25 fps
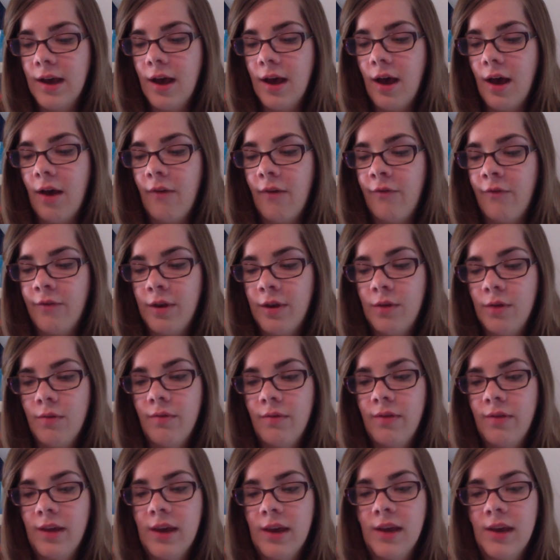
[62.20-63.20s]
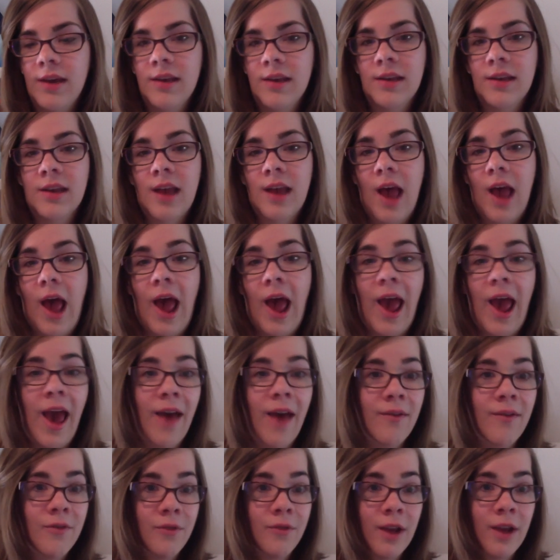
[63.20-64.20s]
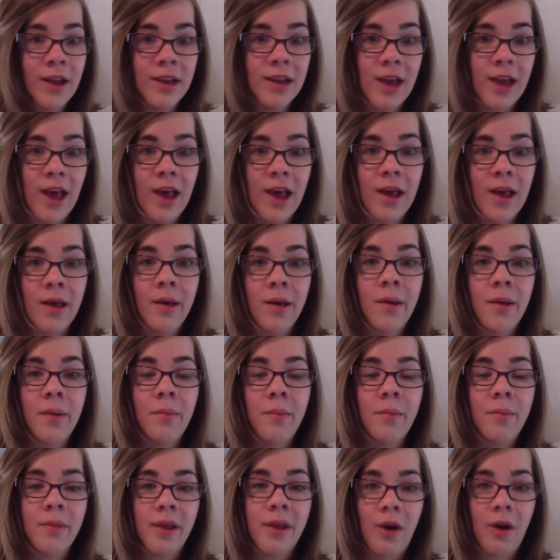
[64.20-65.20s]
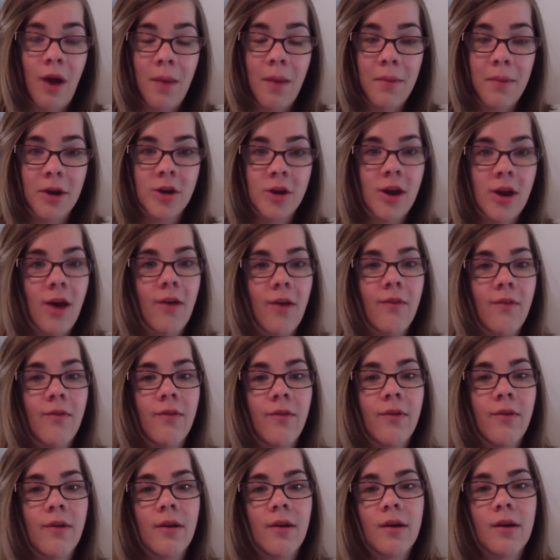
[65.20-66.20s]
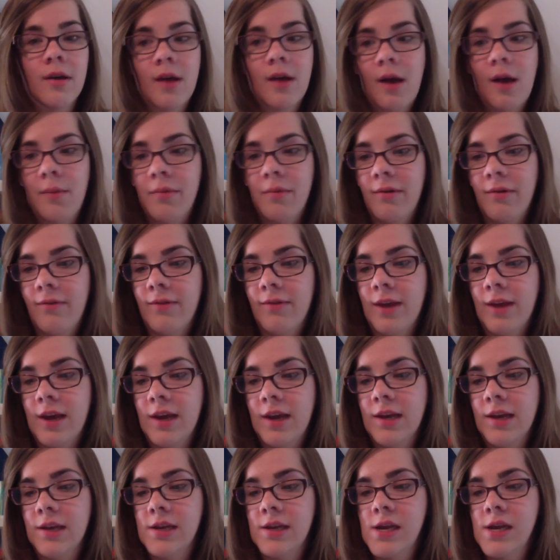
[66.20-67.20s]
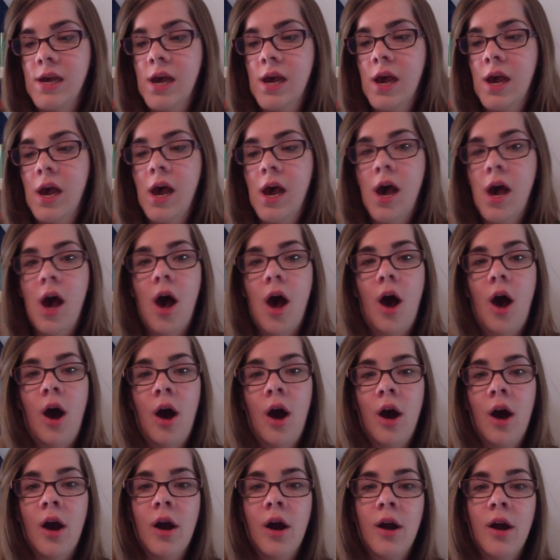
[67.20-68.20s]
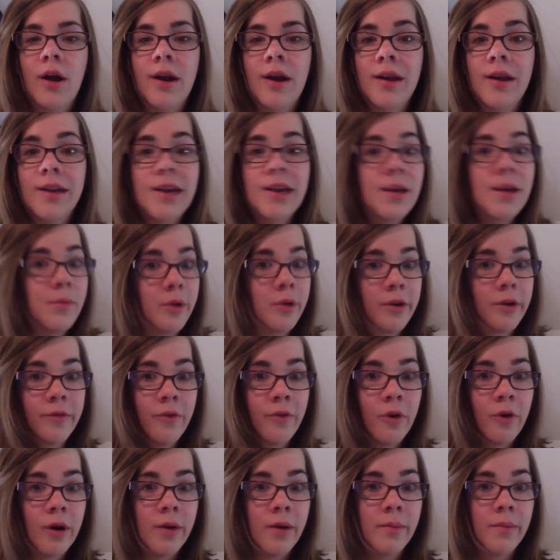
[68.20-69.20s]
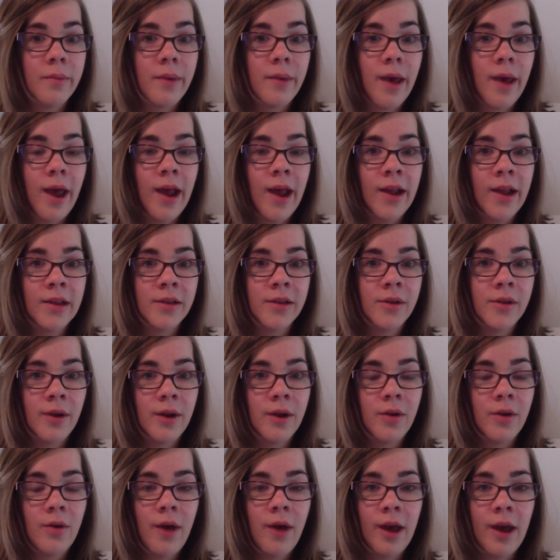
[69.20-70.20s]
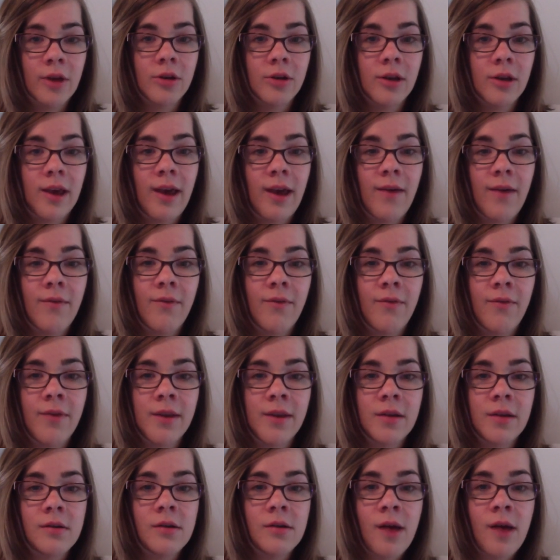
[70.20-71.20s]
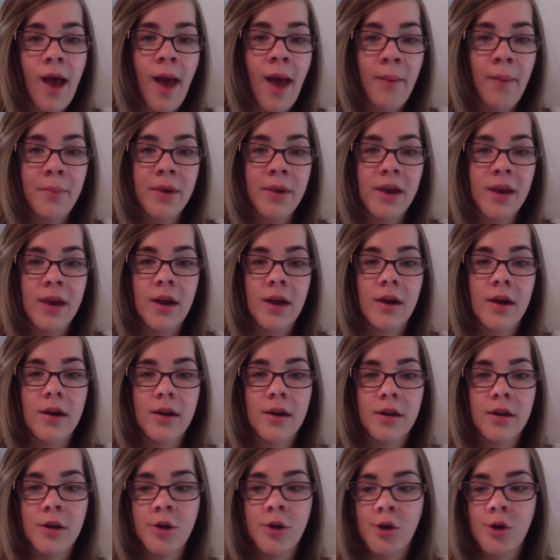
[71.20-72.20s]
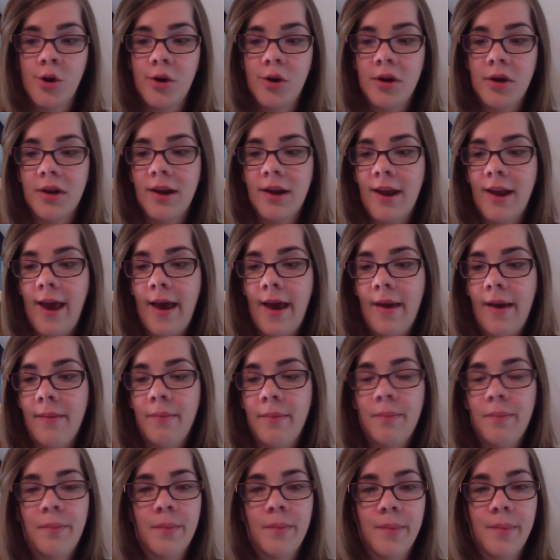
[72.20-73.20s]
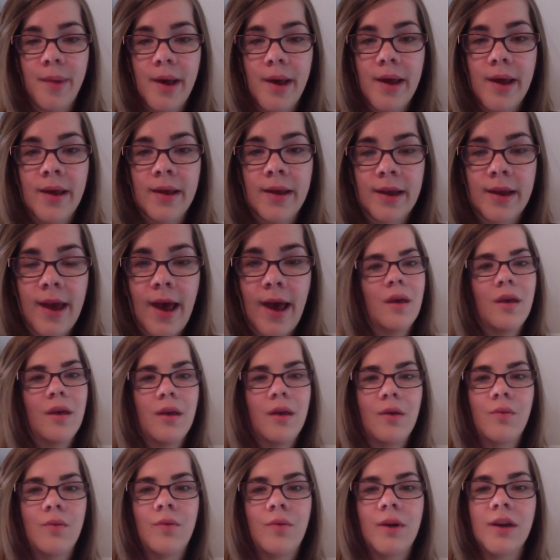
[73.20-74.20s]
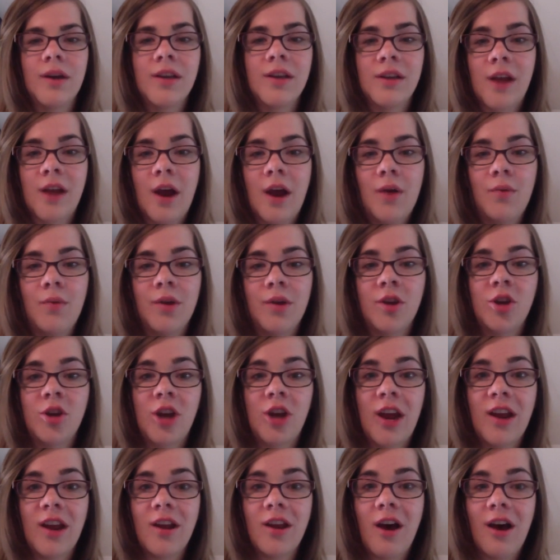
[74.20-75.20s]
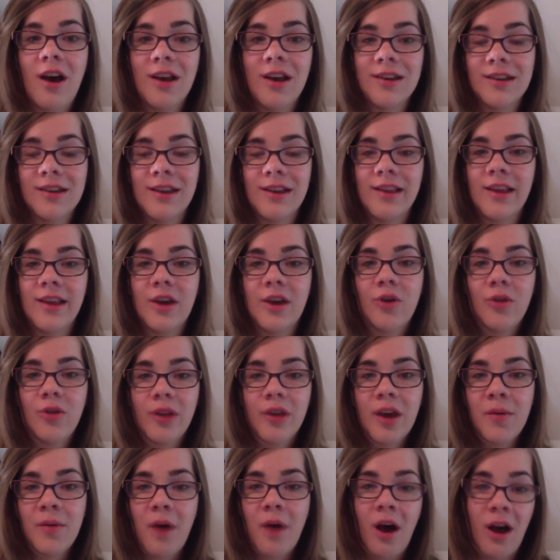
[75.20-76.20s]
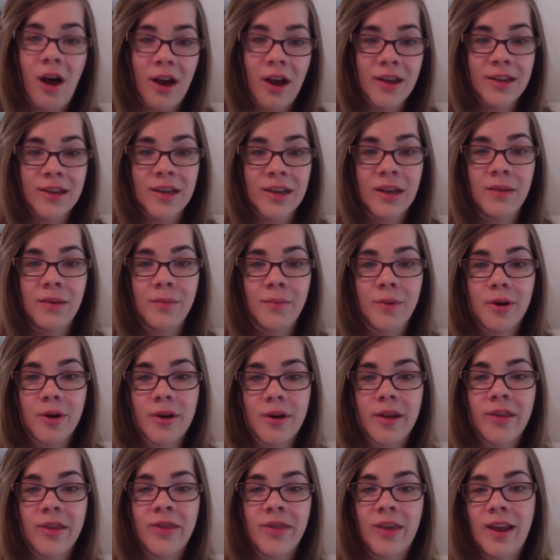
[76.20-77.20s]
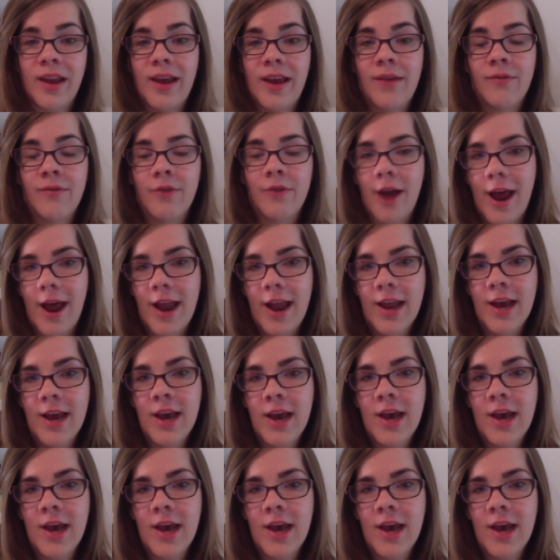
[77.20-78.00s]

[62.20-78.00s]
a few of these I haven't read yet. They're on my shelf. A couple of these are in ebook form, and so I don't actually have a physical copy here to show you today. But yeah, we're going to start with Jane Austen. The only Austen book that I've read